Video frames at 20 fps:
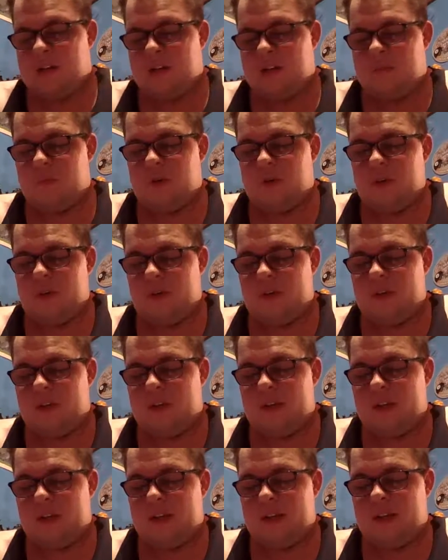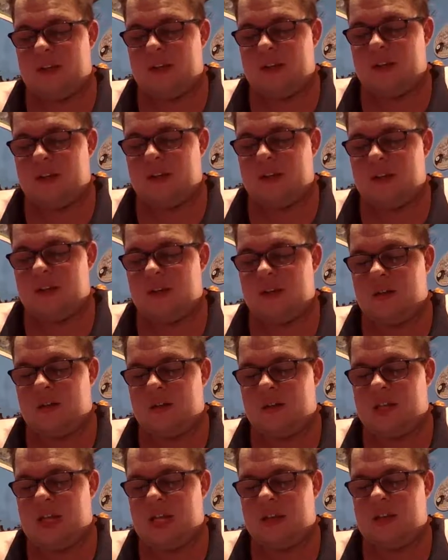more Machine Guns and
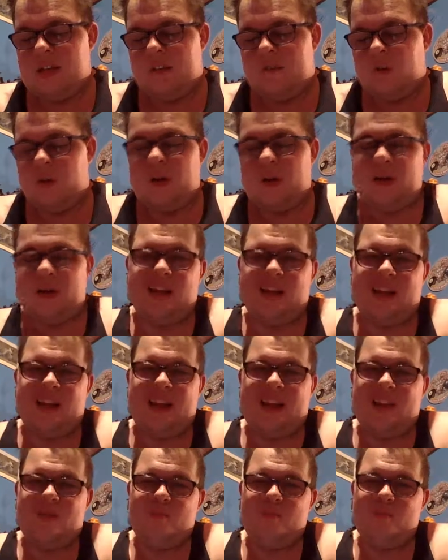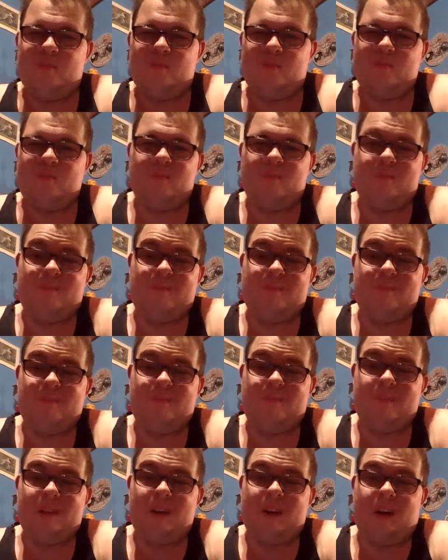Jay Lee for like
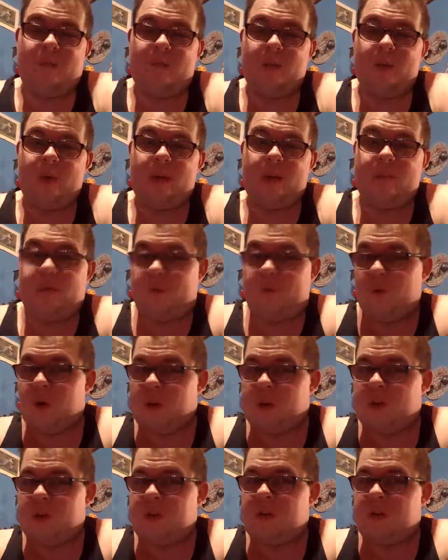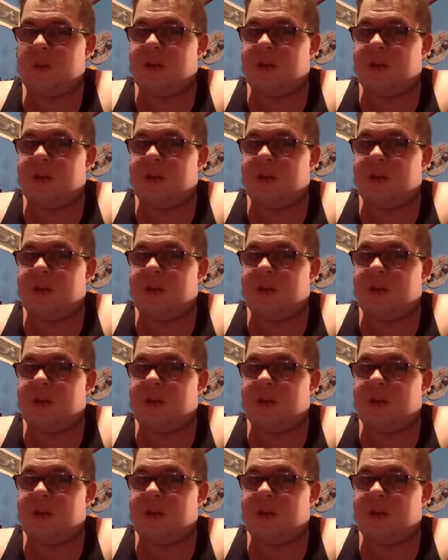a few weeks before this.